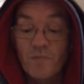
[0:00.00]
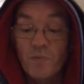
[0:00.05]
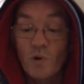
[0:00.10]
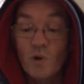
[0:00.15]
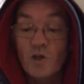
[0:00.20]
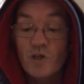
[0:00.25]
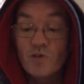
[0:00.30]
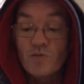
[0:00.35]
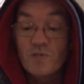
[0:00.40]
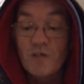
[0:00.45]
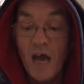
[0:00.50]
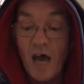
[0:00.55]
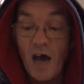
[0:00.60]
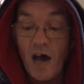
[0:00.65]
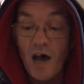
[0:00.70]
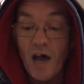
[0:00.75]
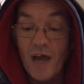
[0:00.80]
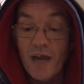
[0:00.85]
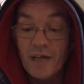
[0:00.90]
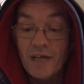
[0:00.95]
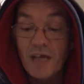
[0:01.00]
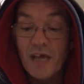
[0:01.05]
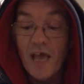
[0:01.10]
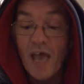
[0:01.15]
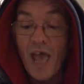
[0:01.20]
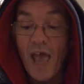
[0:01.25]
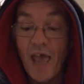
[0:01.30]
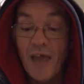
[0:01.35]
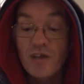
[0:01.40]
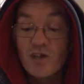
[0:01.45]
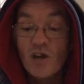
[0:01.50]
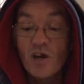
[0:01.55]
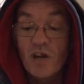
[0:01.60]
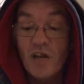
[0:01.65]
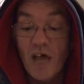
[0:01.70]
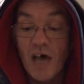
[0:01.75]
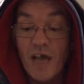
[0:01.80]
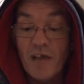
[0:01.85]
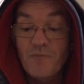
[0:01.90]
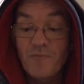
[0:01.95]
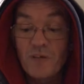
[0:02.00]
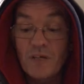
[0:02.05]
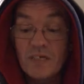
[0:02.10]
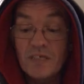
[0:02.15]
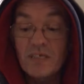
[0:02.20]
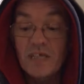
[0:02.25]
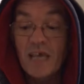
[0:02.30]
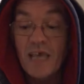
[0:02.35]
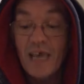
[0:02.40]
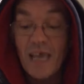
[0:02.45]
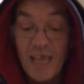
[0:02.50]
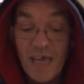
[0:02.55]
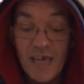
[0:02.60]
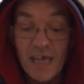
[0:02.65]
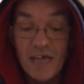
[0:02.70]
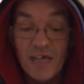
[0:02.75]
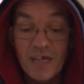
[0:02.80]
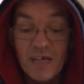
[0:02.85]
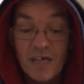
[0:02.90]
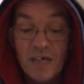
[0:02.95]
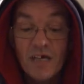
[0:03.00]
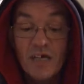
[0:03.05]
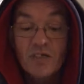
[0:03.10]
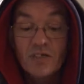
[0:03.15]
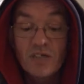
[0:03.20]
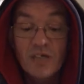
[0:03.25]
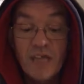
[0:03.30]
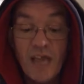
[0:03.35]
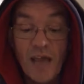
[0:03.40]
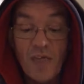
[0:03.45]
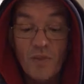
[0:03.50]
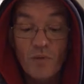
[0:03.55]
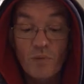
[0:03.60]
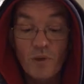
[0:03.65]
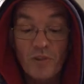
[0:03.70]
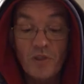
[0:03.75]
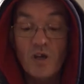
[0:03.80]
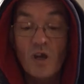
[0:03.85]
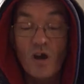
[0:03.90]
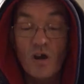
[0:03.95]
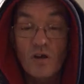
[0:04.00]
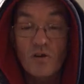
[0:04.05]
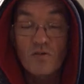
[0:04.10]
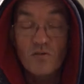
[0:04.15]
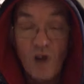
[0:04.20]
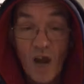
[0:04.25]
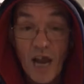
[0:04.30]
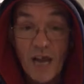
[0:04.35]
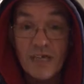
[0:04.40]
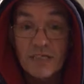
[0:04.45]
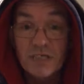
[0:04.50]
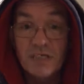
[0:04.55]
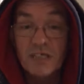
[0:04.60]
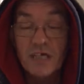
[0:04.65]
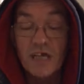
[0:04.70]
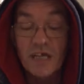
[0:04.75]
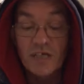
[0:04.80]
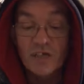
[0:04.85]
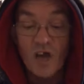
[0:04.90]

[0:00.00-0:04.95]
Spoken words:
For you died, and your life is hid together with Christ in